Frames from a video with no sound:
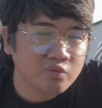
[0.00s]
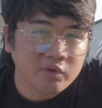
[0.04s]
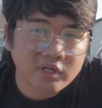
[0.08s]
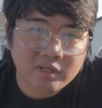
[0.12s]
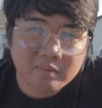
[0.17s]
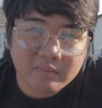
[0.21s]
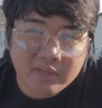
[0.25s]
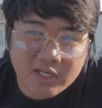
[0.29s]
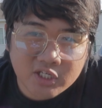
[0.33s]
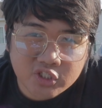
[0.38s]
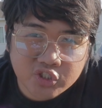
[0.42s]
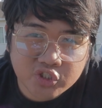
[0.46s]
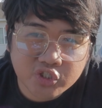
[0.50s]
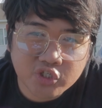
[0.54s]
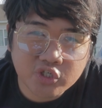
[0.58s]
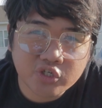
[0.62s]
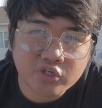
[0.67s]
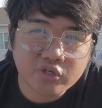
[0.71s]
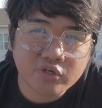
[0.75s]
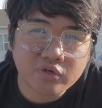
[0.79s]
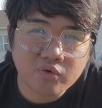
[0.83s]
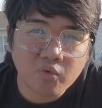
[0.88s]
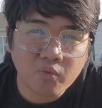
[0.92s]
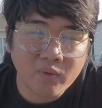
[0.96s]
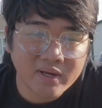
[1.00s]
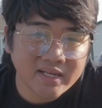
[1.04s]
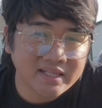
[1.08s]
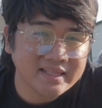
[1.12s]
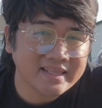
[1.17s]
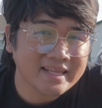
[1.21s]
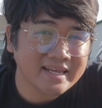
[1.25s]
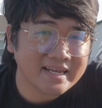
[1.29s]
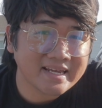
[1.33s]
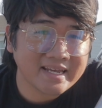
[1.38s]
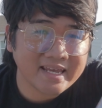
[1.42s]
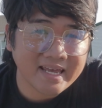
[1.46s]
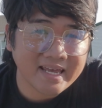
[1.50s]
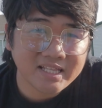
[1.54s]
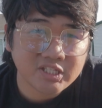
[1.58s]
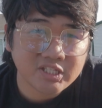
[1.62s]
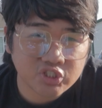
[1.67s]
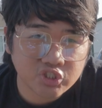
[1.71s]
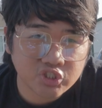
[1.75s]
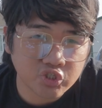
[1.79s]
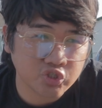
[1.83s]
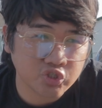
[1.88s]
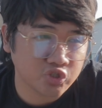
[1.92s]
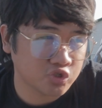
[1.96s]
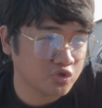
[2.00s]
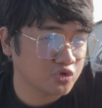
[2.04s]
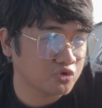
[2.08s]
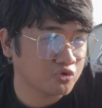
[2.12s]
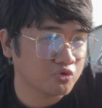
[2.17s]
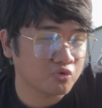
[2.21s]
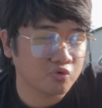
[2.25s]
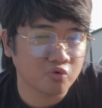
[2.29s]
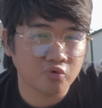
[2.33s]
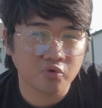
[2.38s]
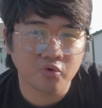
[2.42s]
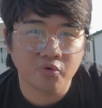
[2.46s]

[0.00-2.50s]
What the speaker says: you want to make sure when they get to you,